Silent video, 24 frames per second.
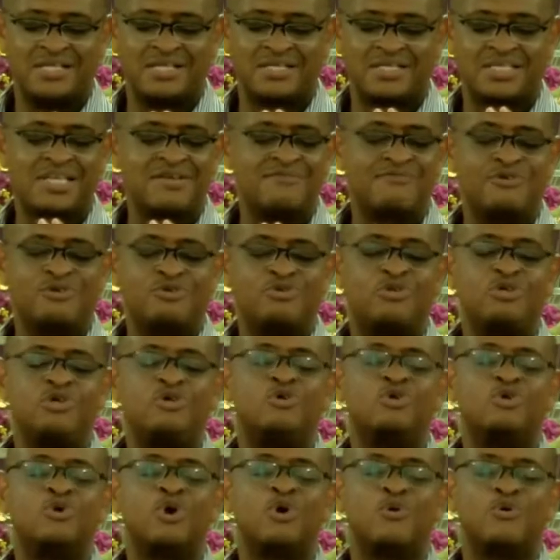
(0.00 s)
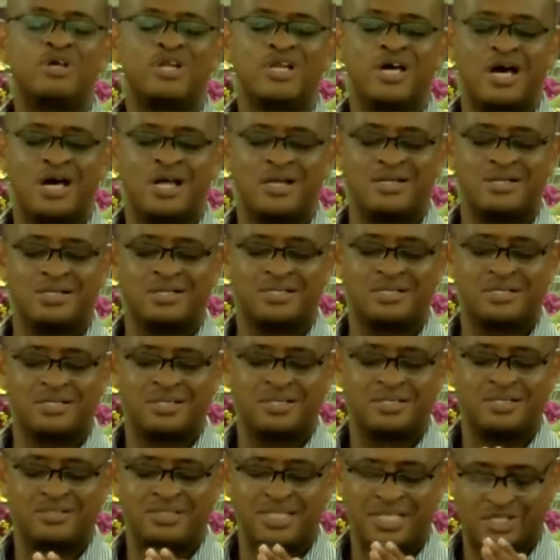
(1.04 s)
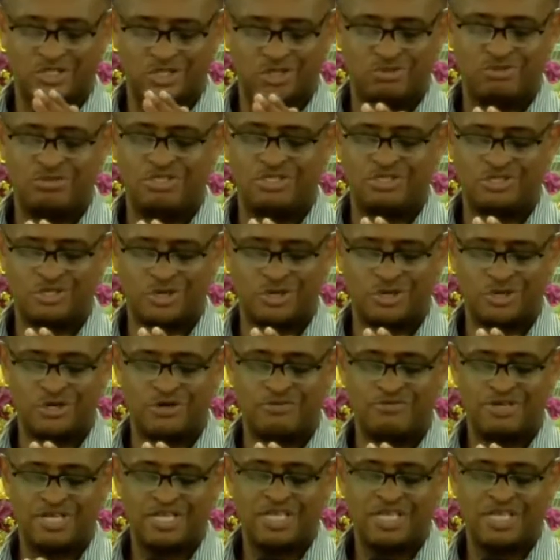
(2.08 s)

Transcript: giving you the glory and honor that you deserve.